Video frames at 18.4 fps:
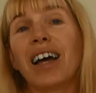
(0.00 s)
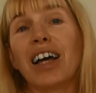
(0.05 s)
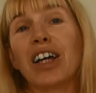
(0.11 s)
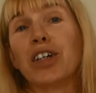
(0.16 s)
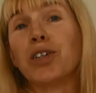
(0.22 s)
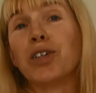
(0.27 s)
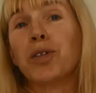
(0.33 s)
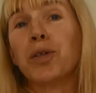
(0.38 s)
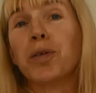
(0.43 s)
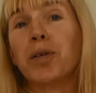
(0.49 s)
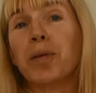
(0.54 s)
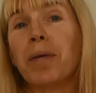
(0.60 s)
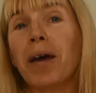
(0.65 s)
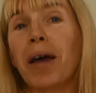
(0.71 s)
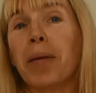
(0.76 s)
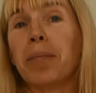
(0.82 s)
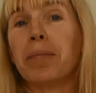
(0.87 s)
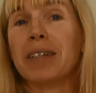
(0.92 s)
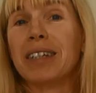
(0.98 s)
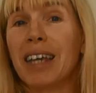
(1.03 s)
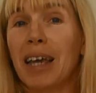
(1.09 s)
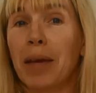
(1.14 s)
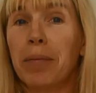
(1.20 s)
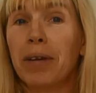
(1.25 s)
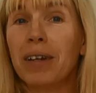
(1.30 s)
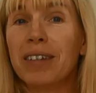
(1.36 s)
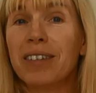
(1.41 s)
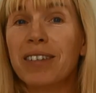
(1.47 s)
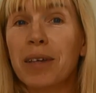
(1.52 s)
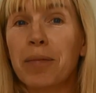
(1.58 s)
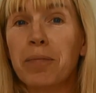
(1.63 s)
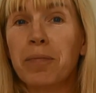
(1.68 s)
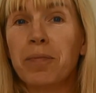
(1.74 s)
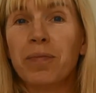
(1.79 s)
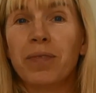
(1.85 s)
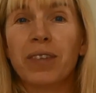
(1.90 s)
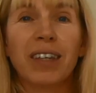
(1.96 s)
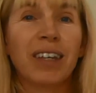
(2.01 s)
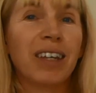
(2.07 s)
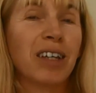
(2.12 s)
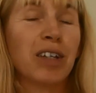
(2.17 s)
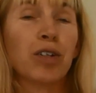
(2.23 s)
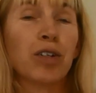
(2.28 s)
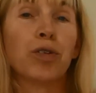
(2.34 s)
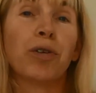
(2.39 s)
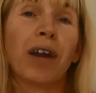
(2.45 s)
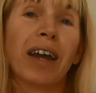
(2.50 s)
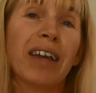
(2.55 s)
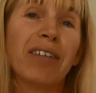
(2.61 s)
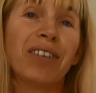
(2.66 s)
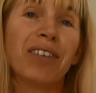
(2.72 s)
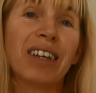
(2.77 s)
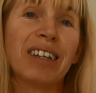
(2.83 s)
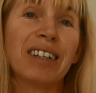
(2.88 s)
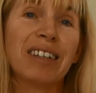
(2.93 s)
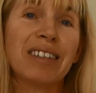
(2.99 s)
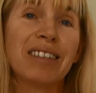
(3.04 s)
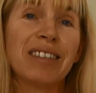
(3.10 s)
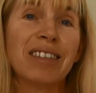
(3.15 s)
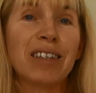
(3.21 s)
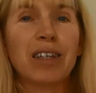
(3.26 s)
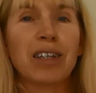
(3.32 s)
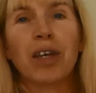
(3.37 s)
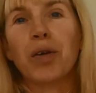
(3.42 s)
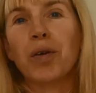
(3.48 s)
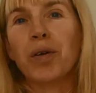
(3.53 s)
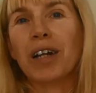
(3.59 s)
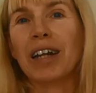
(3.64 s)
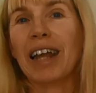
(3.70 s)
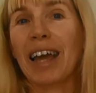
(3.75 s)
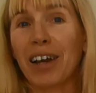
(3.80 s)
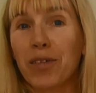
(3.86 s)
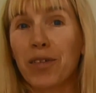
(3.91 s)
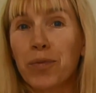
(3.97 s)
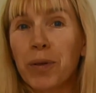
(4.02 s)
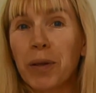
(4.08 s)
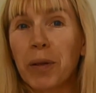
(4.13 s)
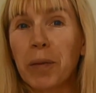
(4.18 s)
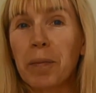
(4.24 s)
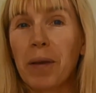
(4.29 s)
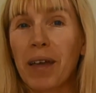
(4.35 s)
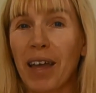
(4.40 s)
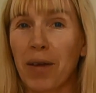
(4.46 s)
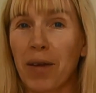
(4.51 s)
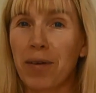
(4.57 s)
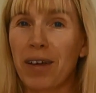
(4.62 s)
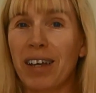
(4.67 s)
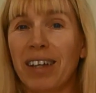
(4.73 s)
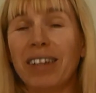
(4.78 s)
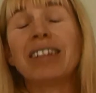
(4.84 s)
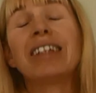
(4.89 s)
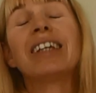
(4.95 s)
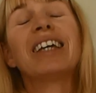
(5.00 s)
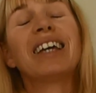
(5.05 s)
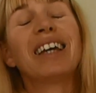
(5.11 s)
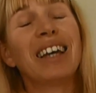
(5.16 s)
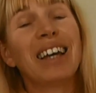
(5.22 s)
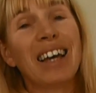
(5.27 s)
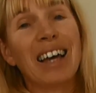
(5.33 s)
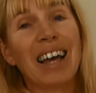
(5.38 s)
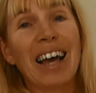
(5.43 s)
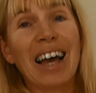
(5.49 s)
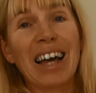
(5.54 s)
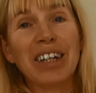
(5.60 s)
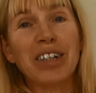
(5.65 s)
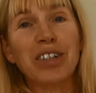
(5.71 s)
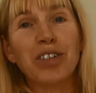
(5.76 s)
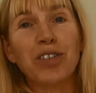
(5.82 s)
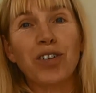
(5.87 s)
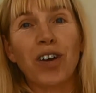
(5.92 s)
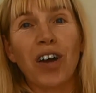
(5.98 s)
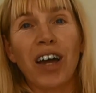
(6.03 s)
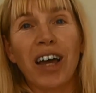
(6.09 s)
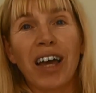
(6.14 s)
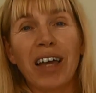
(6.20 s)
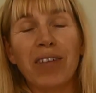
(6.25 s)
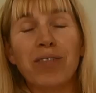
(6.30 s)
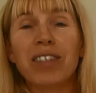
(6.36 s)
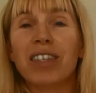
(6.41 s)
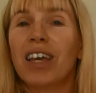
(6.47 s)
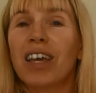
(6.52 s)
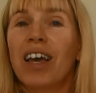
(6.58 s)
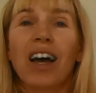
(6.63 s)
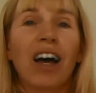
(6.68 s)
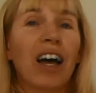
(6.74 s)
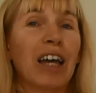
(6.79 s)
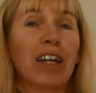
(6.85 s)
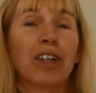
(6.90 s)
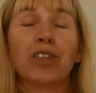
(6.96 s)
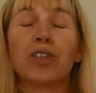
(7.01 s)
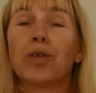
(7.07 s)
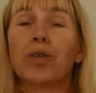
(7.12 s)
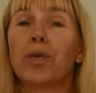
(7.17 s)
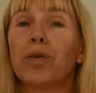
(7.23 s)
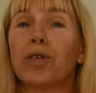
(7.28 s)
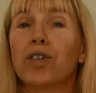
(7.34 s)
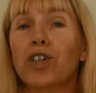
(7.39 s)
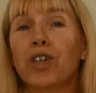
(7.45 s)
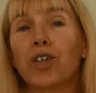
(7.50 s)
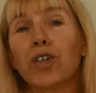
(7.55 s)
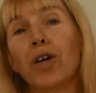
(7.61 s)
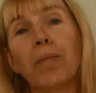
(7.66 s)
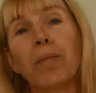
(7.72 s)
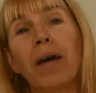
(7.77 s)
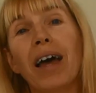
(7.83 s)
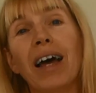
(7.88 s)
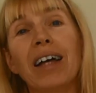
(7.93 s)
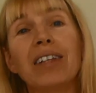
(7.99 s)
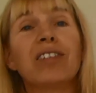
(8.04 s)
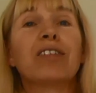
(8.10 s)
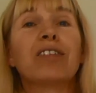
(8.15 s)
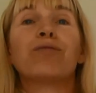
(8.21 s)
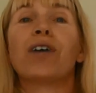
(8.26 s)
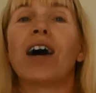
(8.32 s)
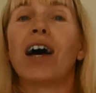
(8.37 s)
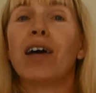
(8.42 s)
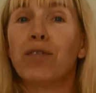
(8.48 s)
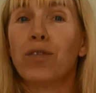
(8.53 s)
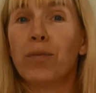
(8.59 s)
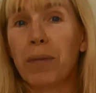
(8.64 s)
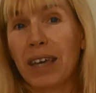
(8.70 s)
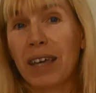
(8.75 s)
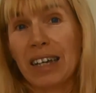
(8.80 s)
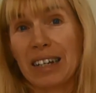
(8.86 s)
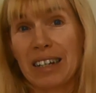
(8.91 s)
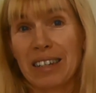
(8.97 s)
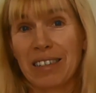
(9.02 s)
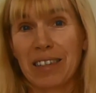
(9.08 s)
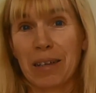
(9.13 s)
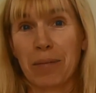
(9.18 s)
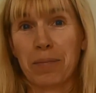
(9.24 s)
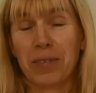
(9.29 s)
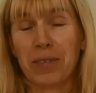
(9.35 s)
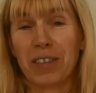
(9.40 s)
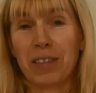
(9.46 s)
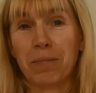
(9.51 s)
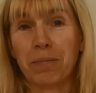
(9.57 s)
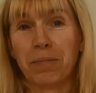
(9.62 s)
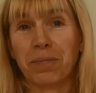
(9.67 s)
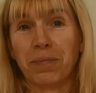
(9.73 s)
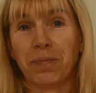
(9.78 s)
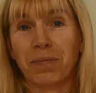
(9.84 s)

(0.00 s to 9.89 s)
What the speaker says: I could talk about metabolism, cravings, lack of willpower, hunger drives. I could talk to you about survival mechanisms.